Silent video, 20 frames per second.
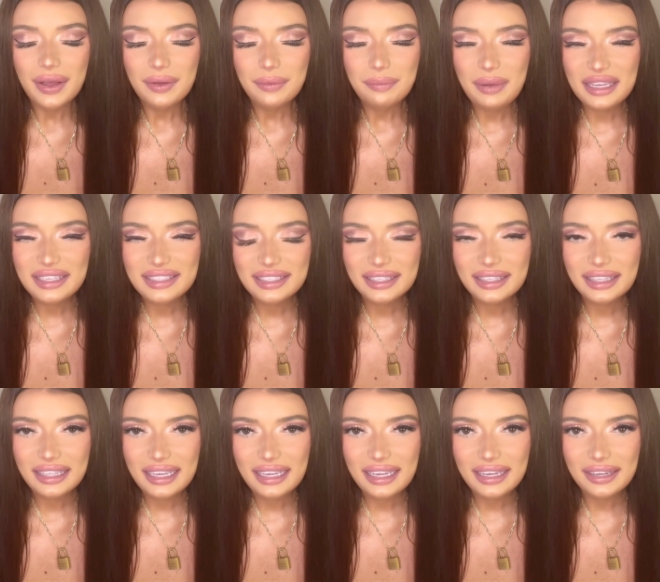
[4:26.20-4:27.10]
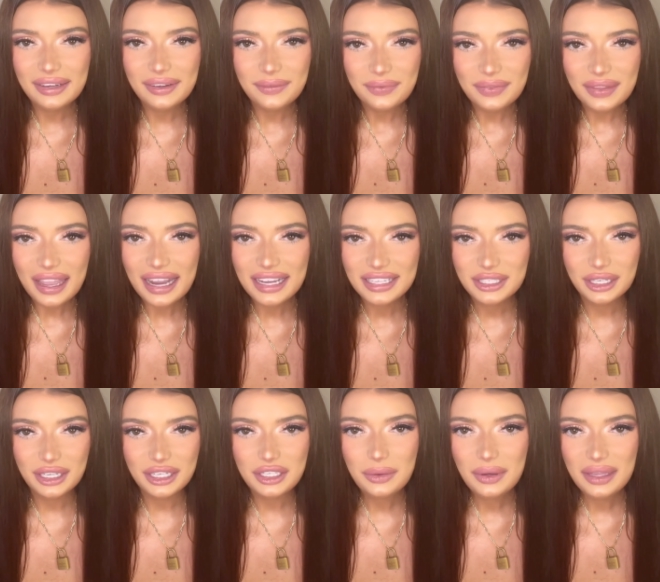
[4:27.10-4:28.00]
basically, I
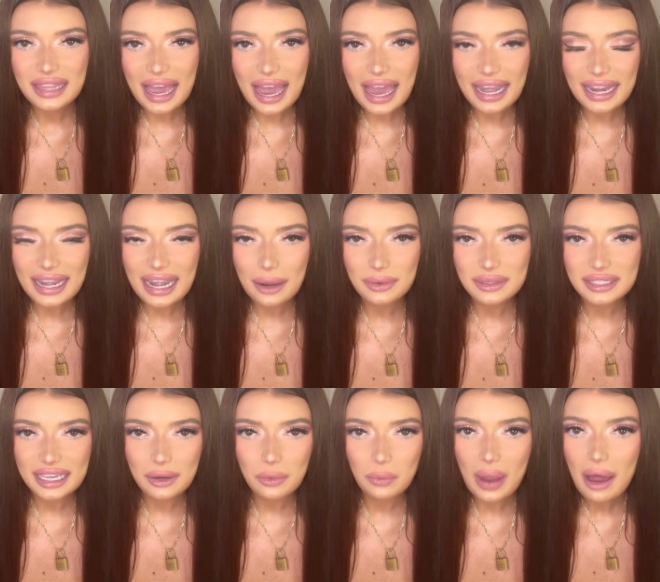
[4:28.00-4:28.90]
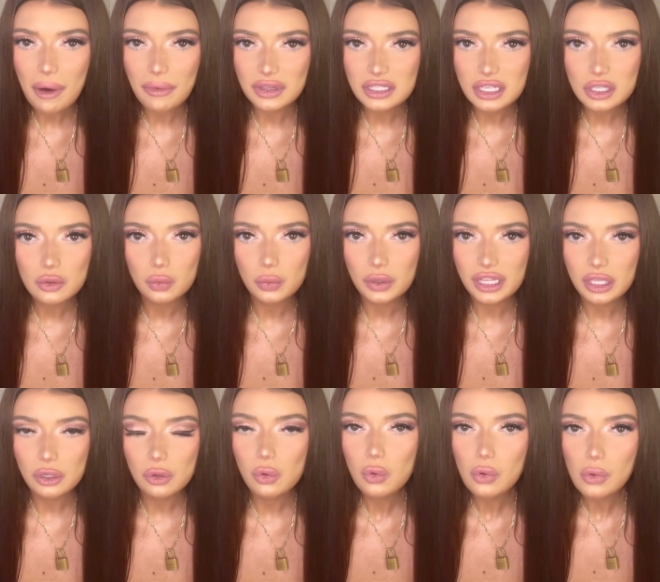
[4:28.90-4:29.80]
started doing that and I was like, wow, this is
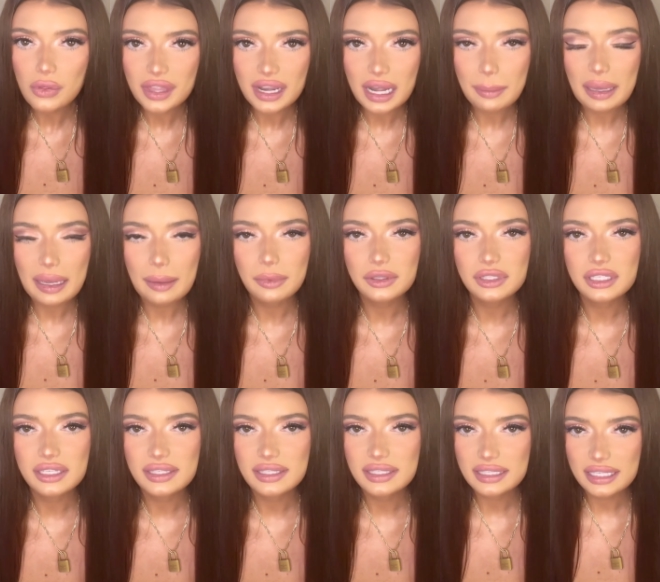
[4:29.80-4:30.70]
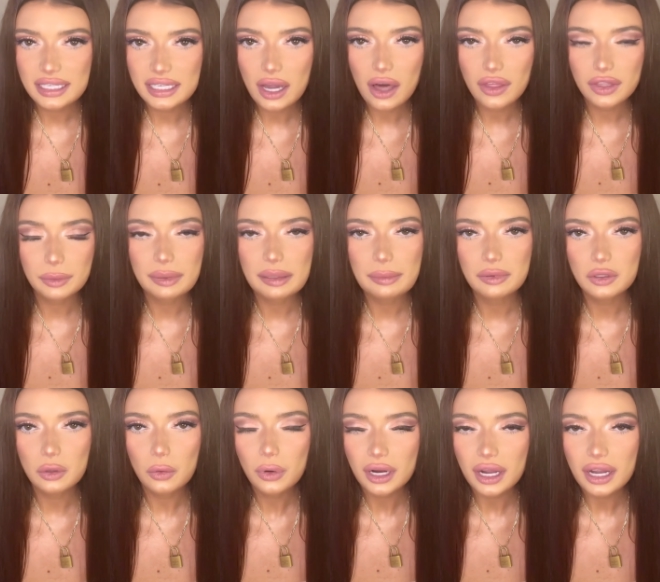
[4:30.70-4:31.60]
really cool that I'm able to see other people's
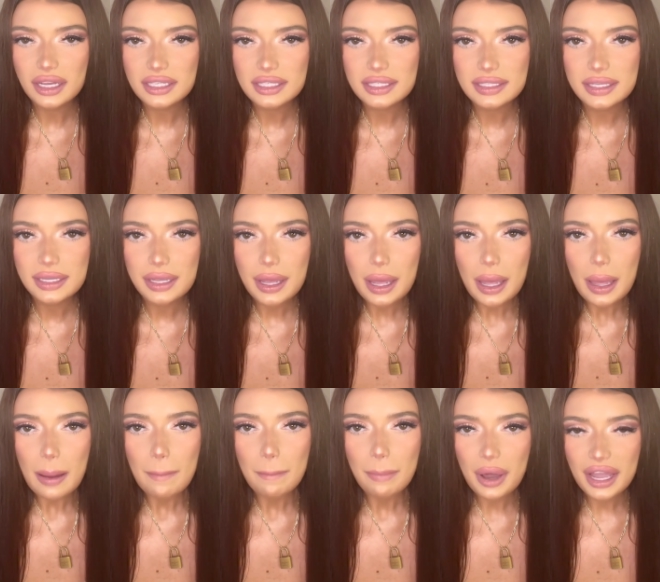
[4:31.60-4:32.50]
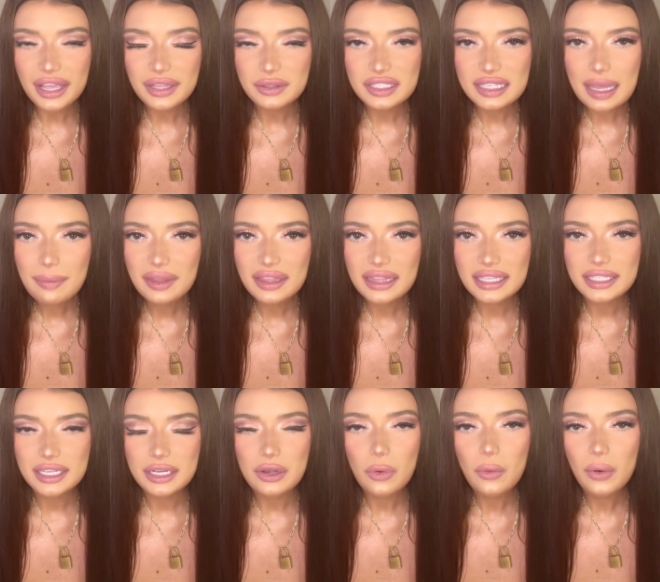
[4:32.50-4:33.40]
auras. But something that's
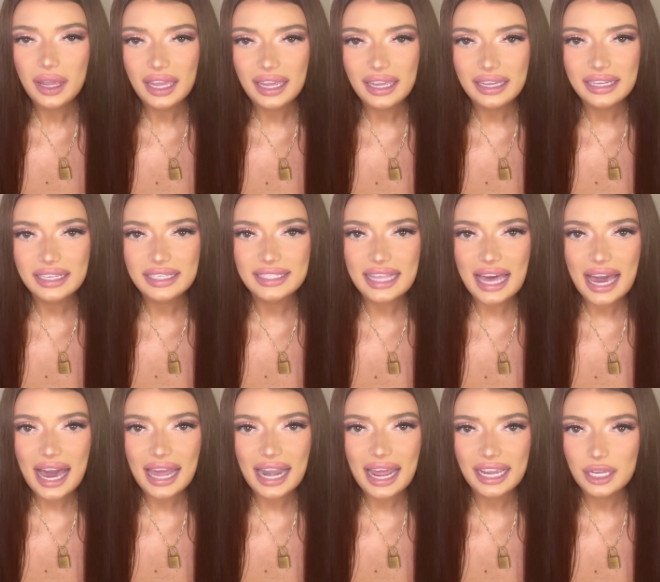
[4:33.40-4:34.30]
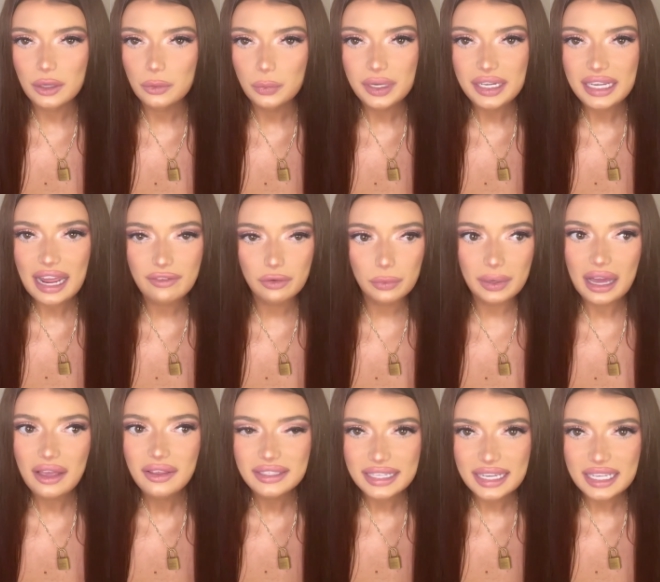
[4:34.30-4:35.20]
annoying is that I can read everyone
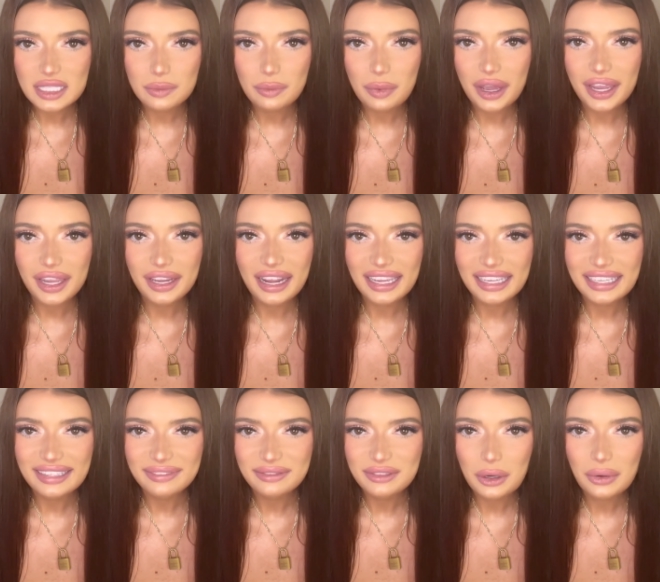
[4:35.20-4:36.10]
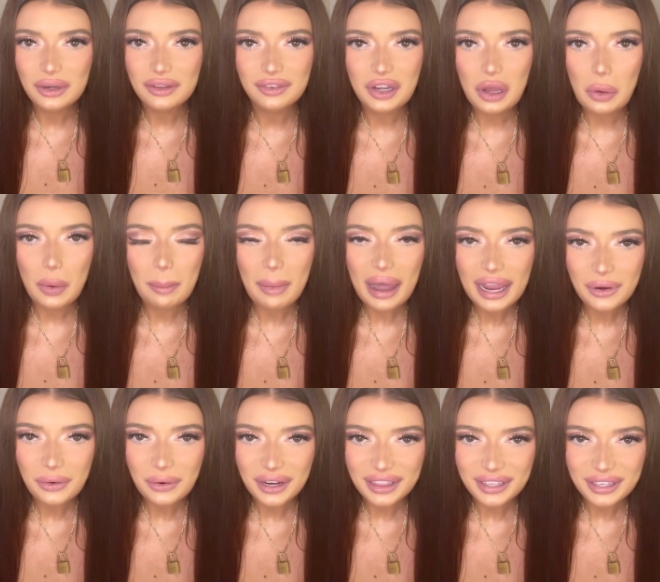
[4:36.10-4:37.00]
else's, but I don't even know what my
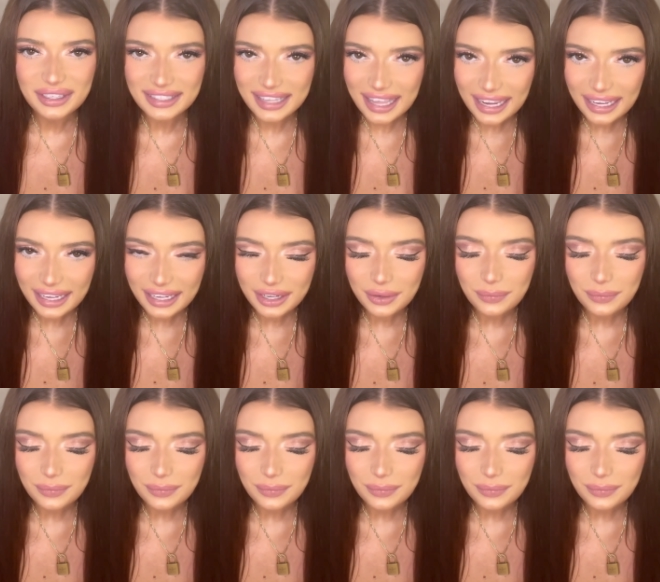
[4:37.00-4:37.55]
aura looks like.